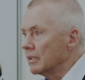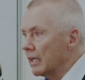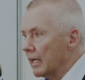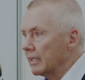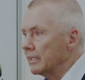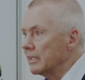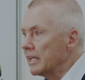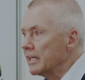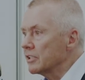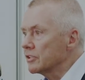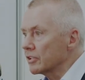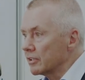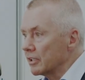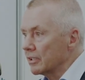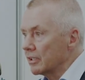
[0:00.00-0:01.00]
a
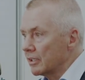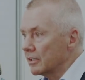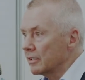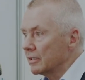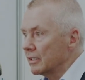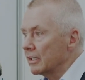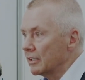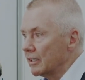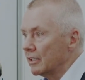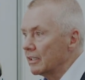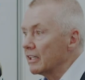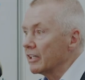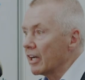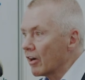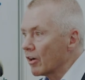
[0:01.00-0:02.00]
leader in
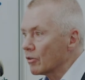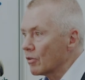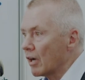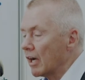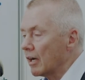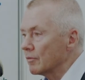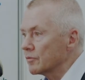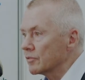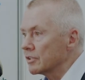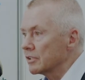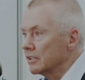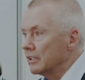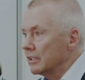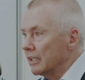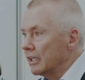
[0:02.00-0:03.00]
an aircraft
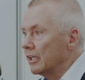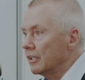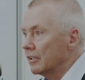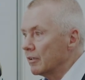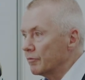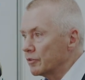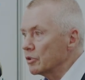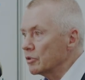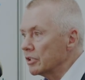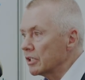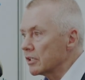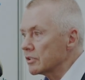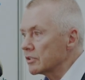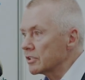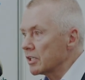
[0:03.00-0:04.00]
in a few
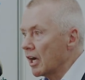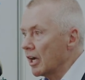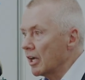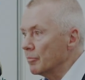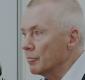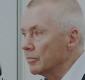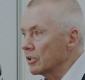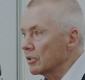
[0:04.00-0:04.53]
years' time?